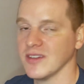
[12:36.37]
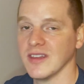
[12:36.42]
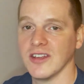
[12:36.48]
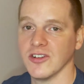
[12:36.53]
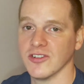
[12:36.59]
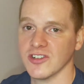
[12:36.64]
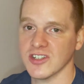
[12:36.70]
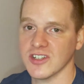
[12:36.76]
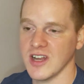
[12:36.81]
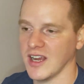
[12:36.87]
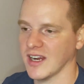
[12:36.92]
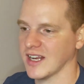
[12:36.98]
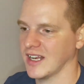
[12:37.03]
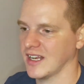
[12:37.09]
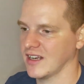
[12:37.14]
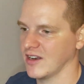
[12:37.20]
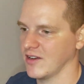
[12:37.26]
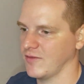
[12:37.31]
that you're just not
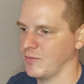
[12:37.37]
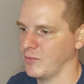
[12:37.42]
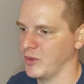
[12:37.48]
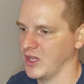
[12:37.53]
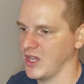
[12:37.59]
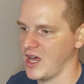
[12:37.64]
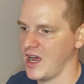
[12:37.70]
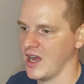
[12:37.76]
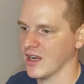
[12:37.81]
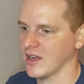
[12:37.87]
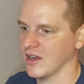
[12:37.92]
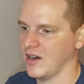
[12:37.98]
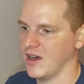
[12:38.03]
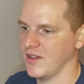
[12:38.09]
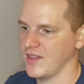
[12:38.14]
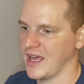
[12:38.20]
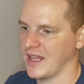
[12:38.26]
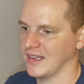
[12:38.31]
getting enough block
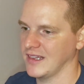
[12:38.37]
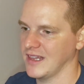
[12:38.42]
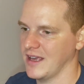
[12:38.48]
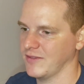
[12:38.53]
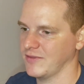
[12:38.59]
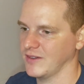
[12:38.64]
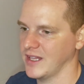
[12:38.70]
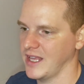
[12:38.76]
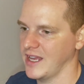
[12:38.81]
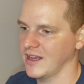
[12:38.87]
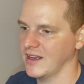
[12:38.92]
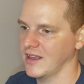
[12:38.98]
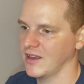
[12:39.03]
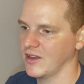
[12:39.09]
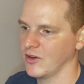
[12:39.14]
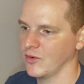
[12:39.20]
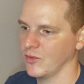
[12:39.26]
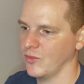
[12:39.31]
on that left
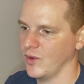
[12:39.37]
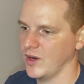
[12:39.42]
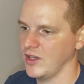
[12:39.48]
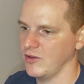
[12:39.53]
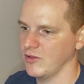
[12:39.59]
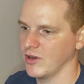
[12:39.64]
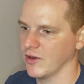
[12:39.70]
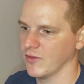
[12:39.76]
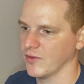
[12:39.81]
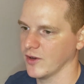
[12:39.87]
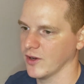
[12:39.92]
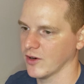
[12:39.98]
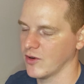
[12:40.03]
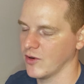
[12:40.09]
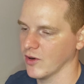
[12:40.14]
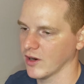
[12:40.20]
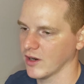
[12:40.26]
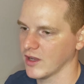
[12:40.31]
leg when you go for your
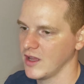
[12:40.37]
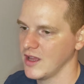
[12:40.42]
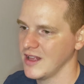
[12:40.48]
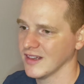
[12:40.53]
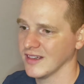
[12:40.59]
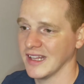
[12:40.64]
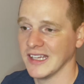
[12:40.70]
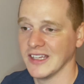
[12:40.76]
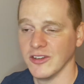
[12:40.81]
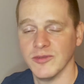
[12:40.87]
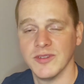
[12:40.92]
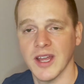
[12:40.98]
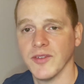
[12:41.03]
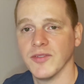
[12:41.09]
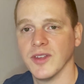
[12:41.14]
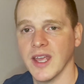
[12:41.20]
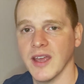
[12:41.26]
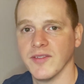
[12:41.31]
cork. Like you
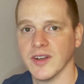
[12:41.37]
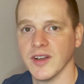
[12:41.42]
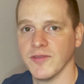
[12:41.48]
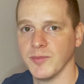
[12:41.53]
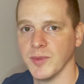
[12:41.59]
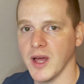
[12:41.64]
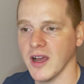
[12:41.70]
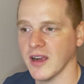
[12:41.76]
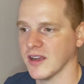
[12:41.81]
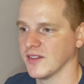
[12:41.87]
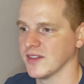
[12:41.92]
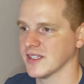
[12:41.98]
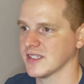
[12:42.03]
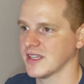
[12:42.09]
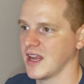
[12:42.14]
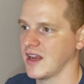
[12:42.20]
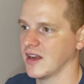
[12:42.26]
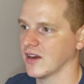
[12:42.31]
definitely have enough block on
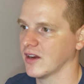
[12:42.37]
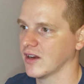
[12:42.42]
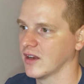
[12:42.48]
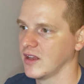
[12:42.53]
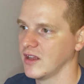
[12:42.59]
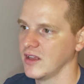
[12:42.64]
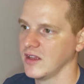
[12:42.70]
this gainer.